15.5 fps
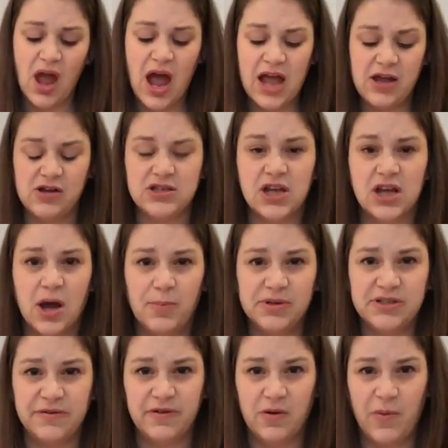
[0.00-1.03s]
I use a couple
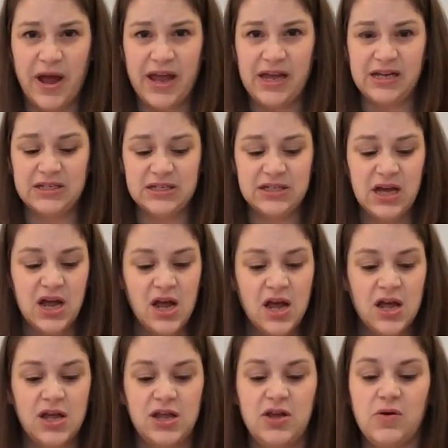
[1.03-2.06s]
different ways.
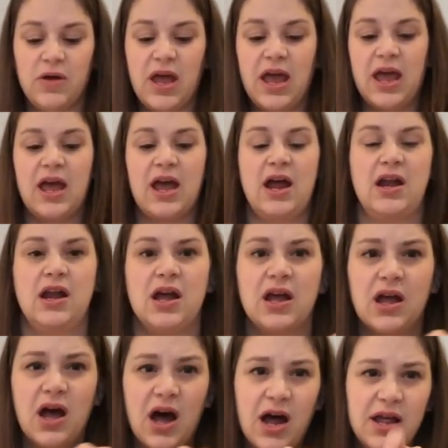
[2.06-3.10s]
You can
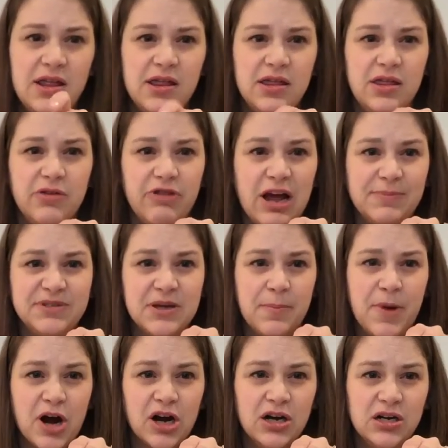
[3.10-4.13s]
cut the wraps
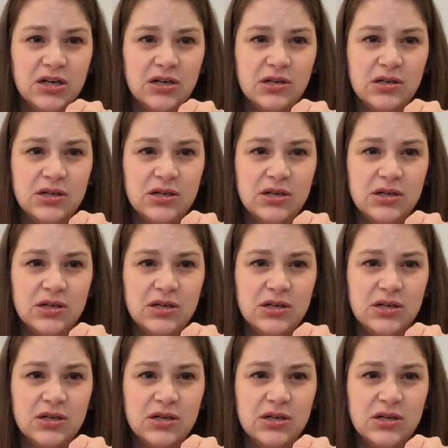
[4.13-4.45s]
apart